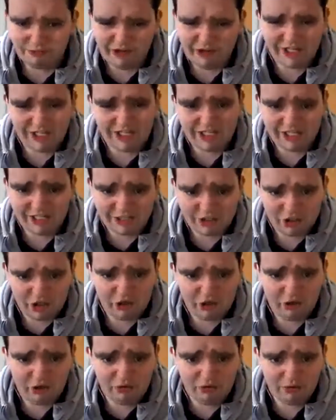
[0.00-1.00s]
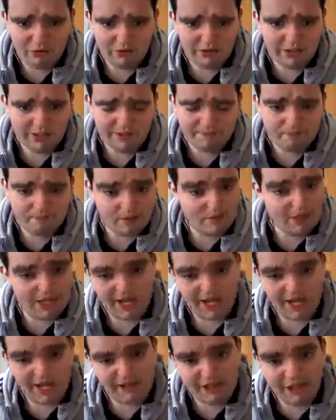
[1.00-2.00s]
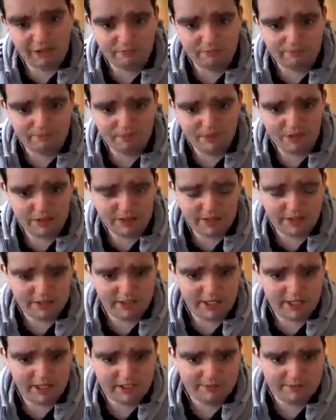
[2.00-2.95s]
but at least it's something weekly I can do.